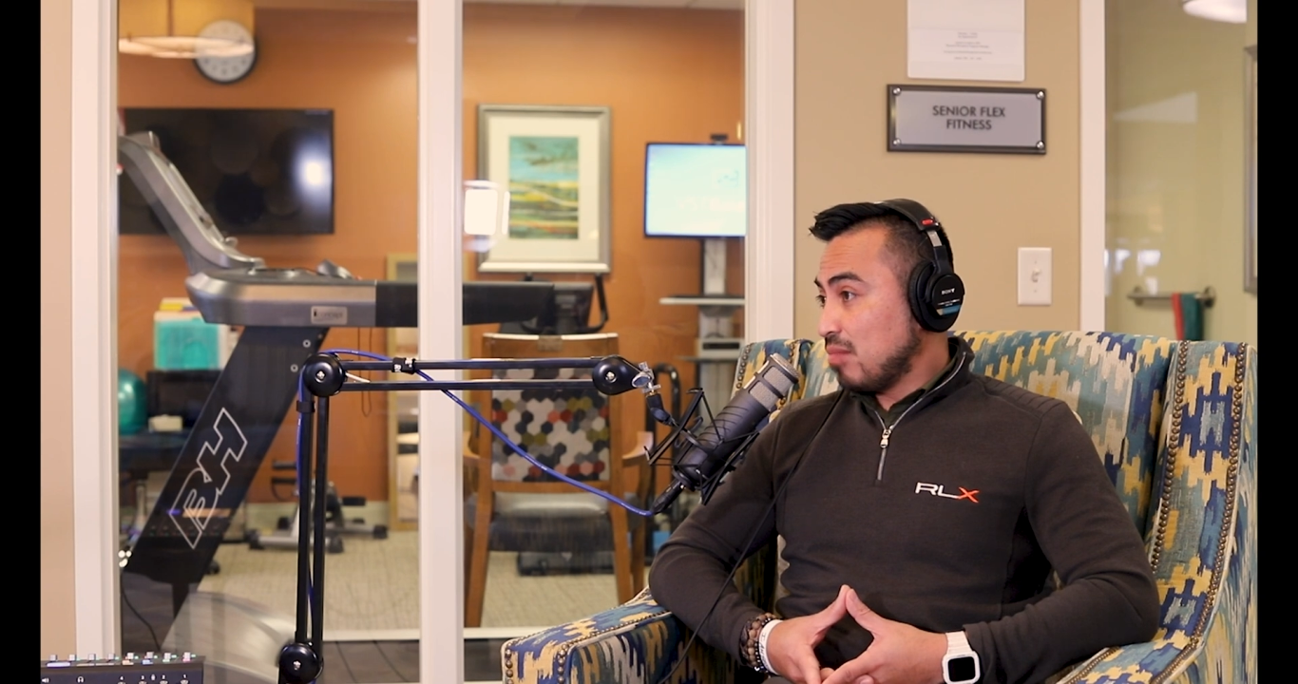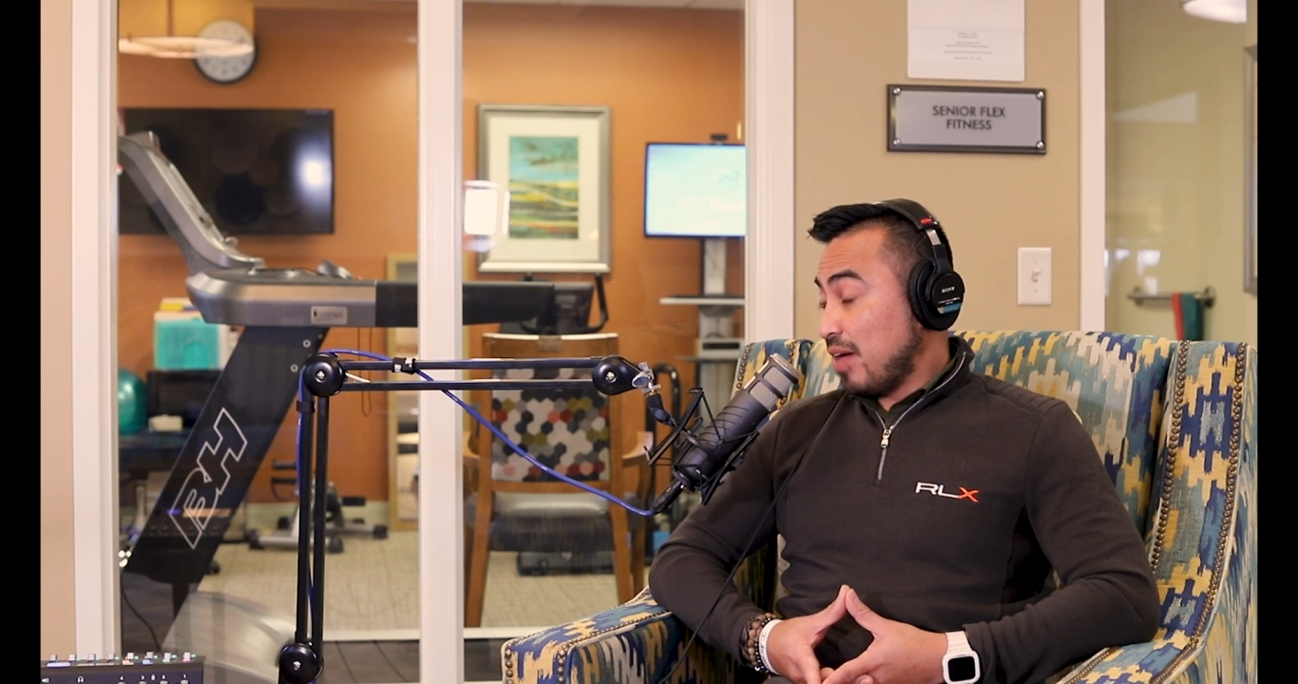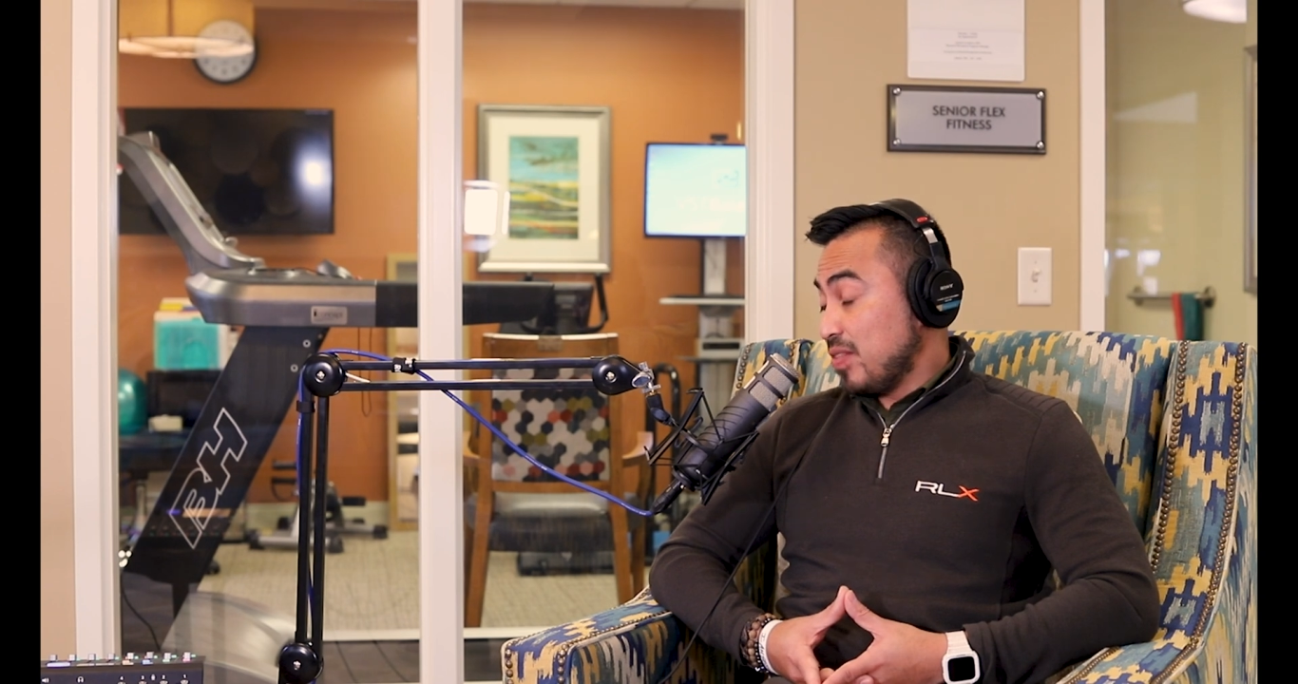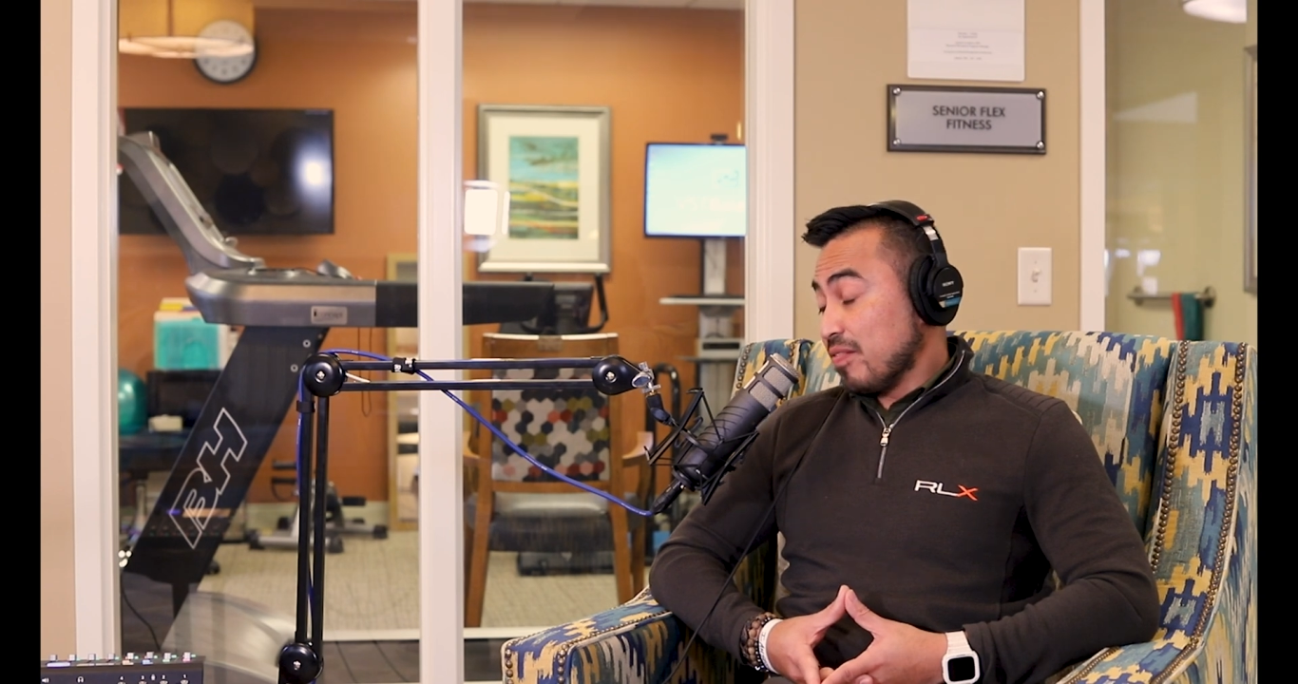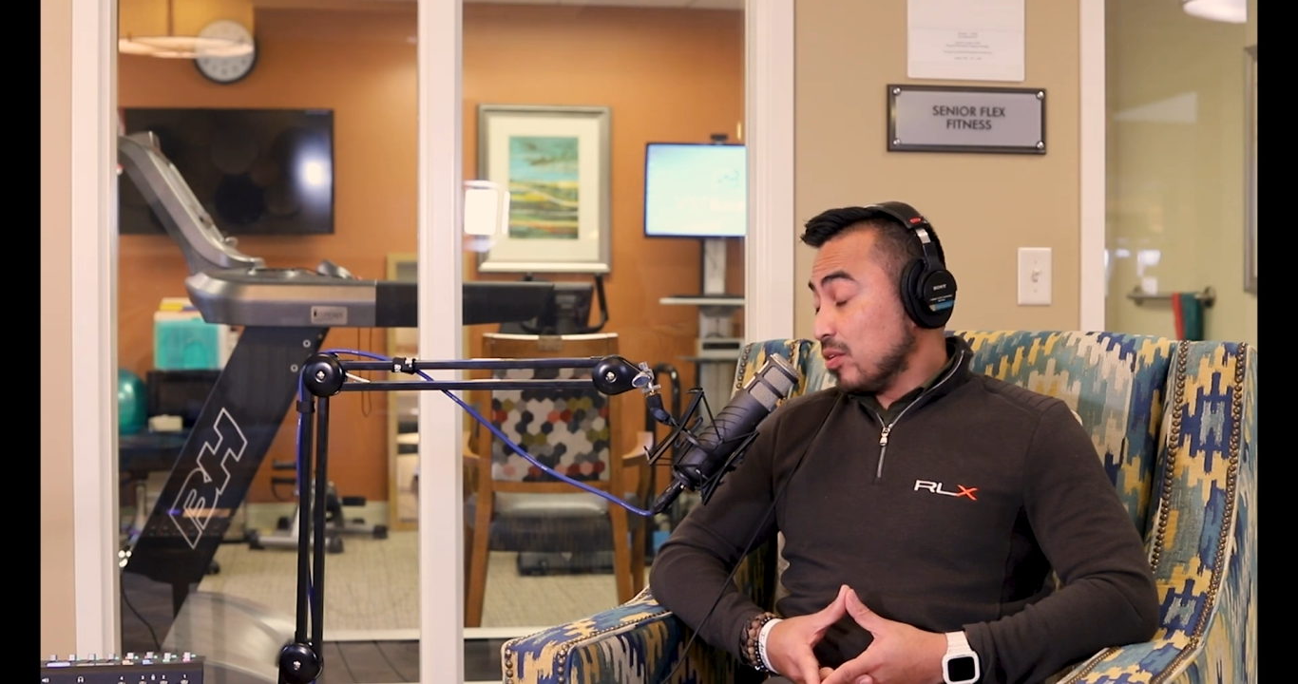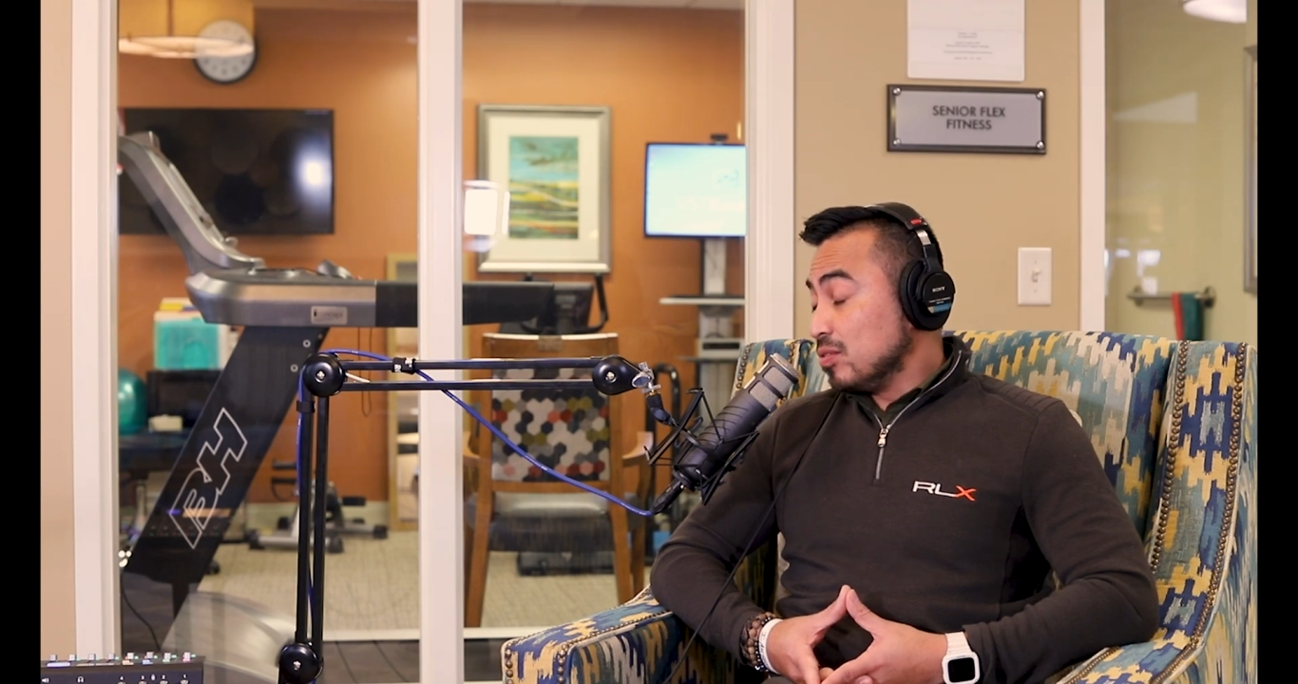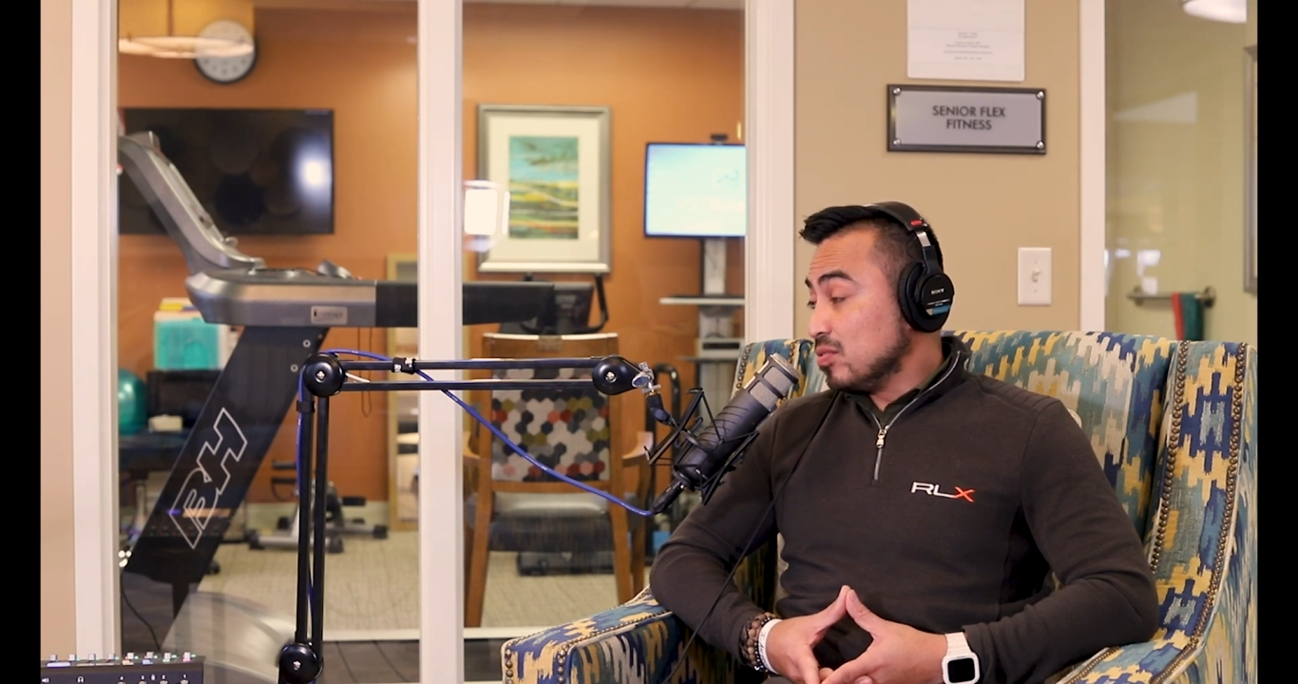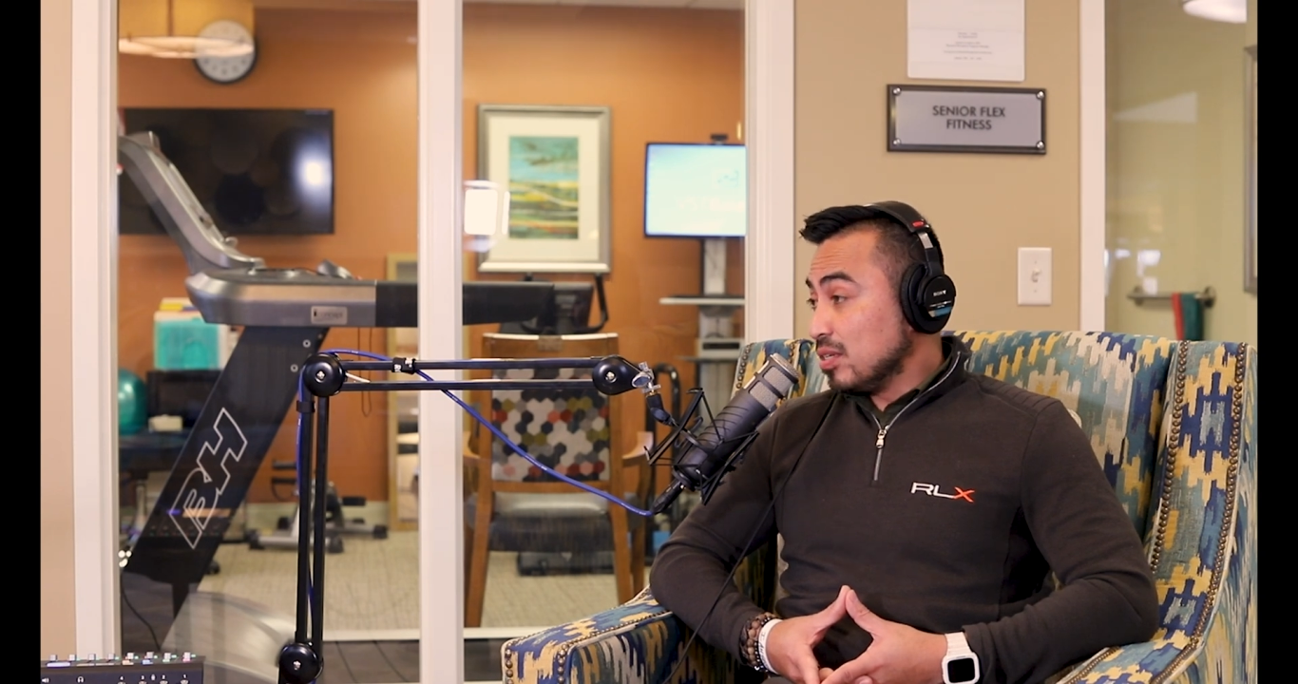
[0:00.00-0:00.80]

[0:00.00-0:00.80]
I've never used